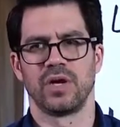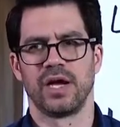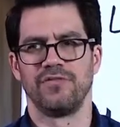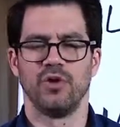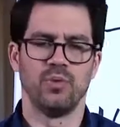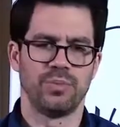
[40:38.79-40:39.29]

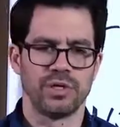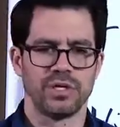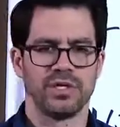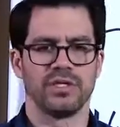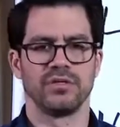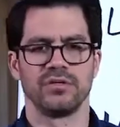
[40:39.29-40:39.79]
I've
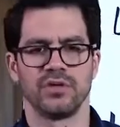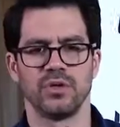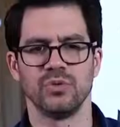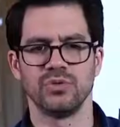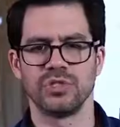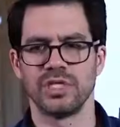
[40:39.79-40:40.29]
opened it,
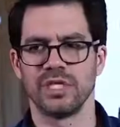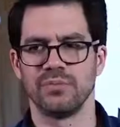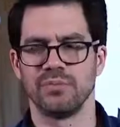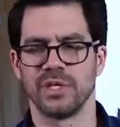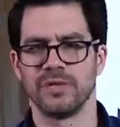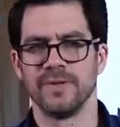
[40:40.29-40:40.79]
closed
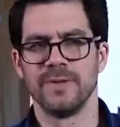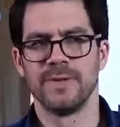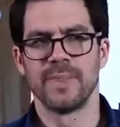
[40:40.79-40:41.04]
it, but